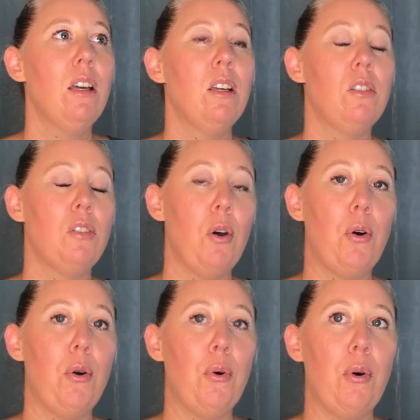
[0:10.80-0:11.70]

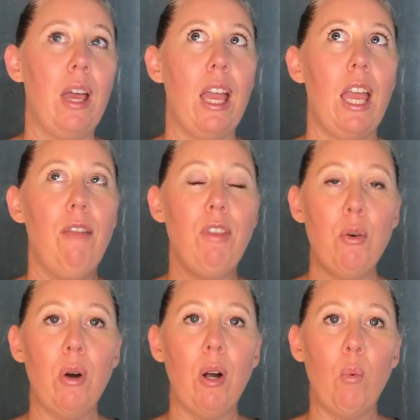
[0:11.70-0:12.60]
So if
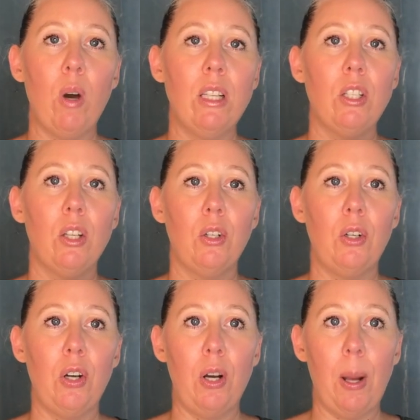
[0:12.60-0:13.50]
you are wanting to
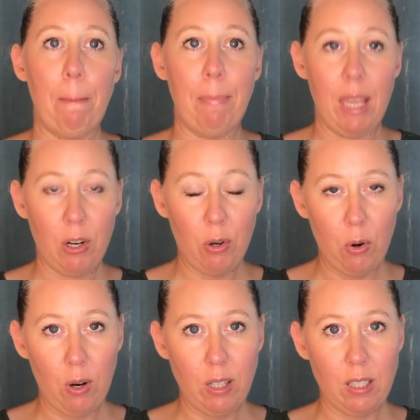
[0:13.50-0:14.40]
learn piano
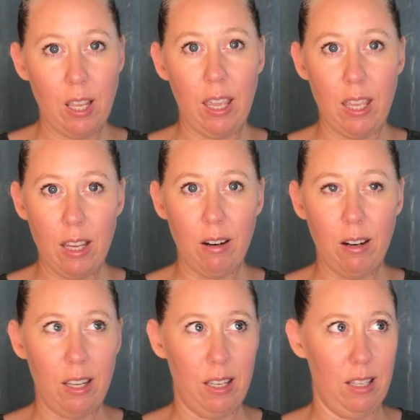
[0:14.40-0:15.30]
chords, here
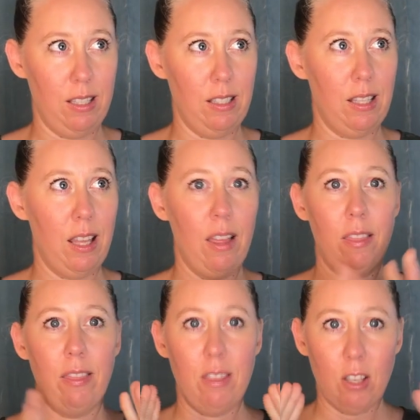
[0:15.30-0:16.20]
is
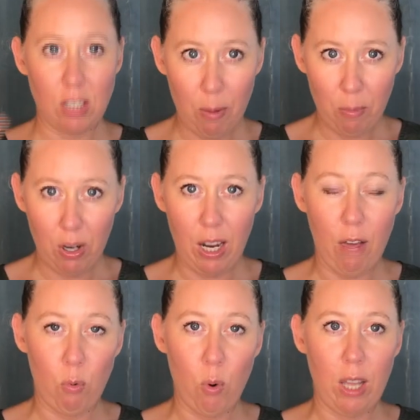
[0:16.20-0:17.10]
the summary
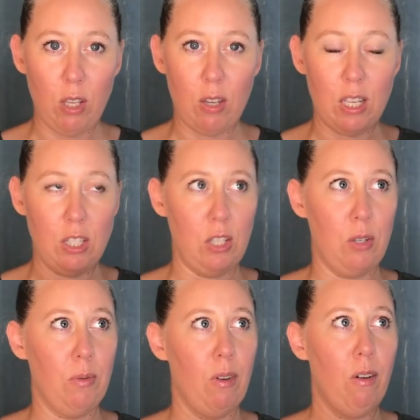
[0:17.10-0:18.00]
of what you can
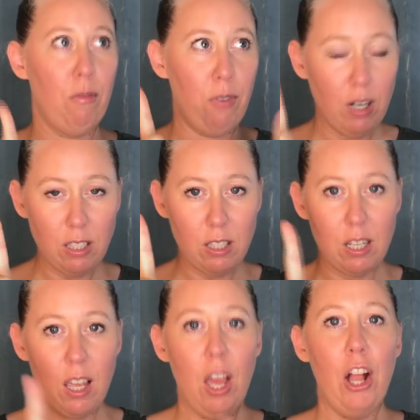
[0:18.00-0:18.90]
do.
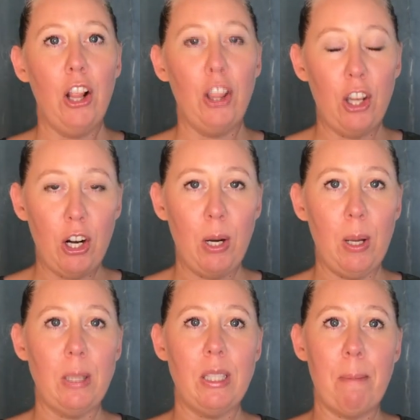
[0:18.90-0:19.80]
First,
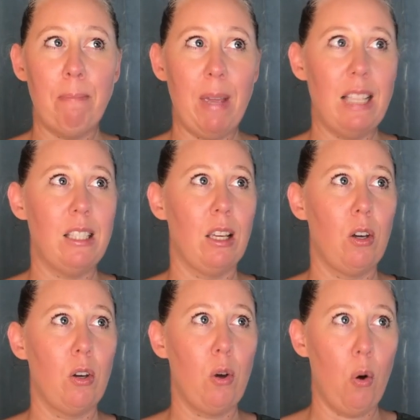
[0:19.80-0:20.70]
learn some basic
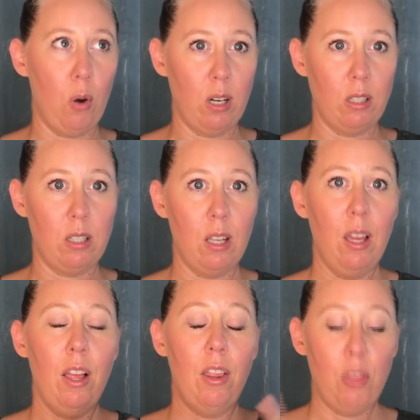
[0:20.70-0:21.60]
chords,
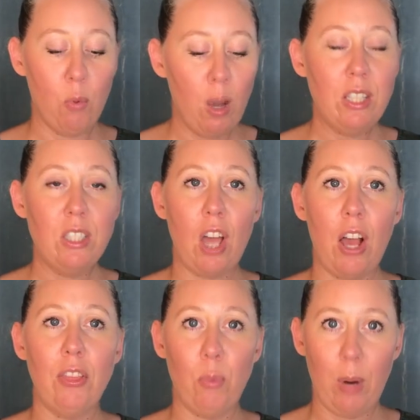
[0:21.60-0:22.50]
the ones
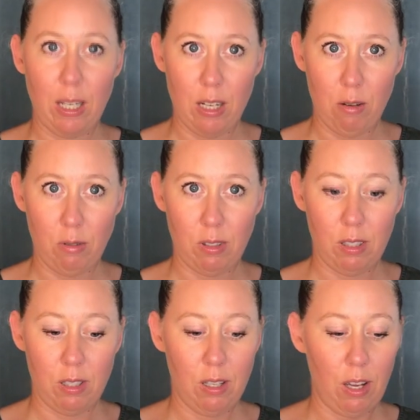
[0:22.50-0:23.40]
on the white
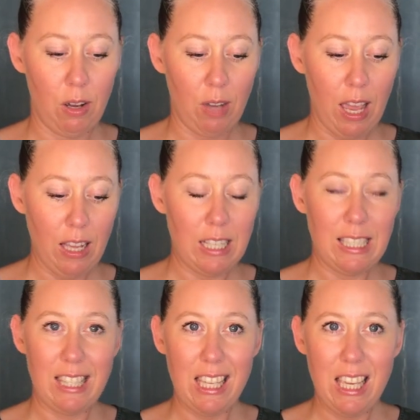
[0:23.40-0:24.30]
notes. Okay,
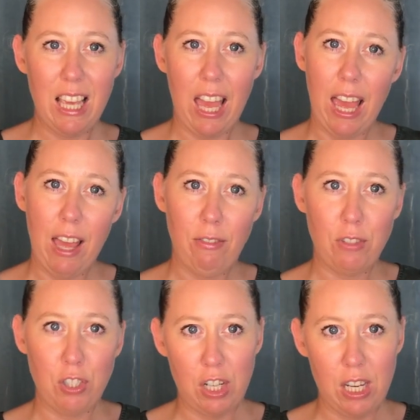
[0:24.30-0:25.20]
C, F,
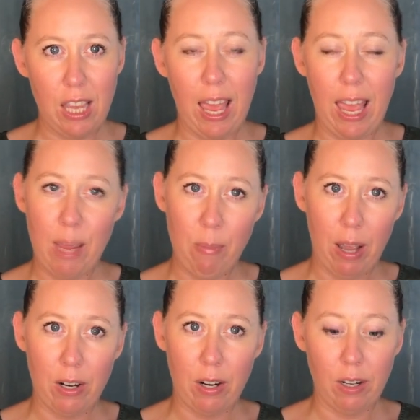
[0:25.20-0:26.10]
G, A
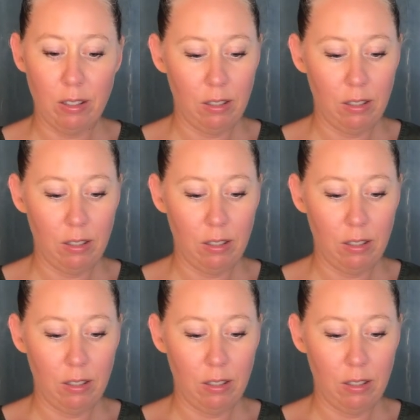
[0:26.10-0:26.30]
minor,